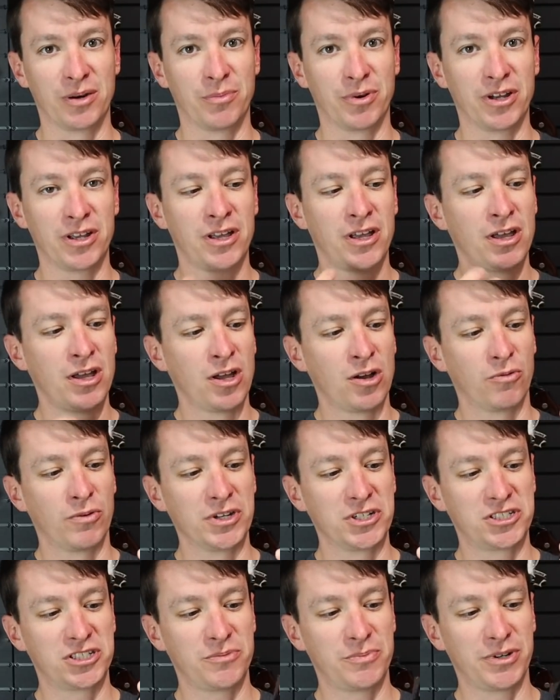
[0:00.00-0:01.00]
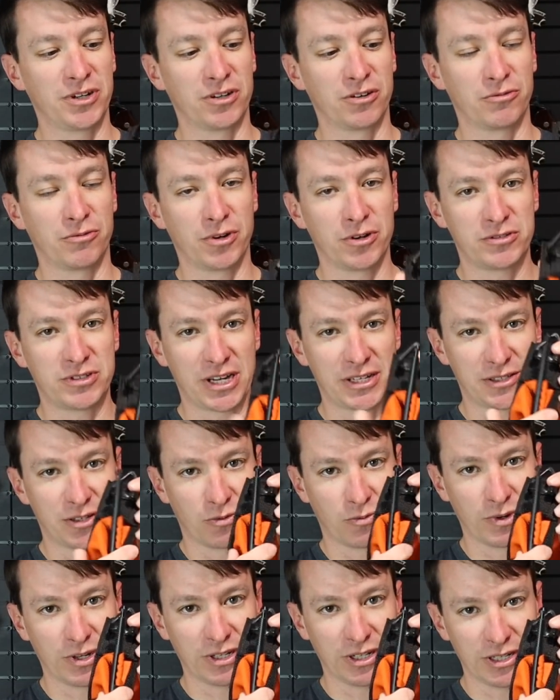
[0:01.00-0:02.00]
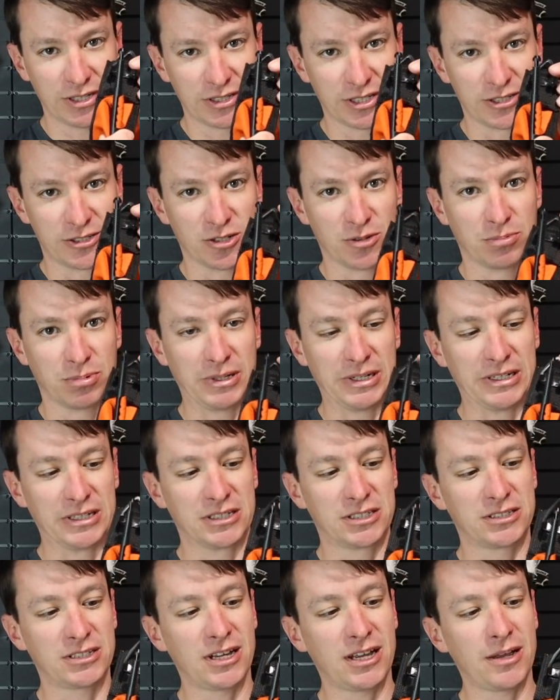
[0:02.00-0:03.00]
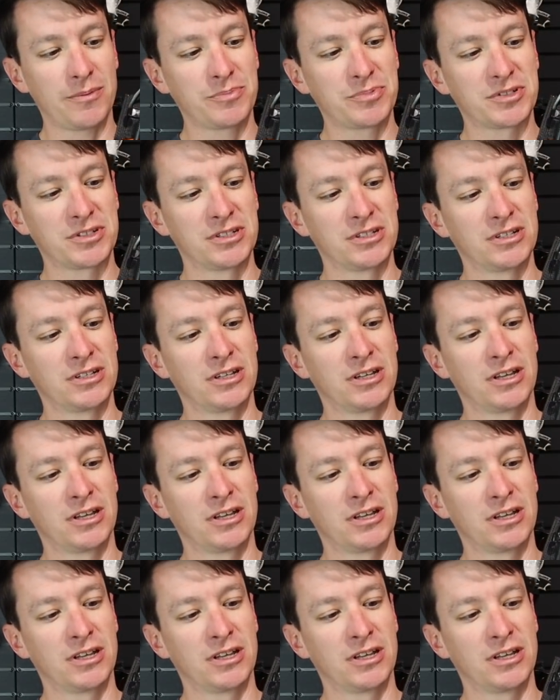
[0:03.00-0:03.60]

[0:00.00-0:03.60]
But we should be able to rotate the windlass until bleeding stops,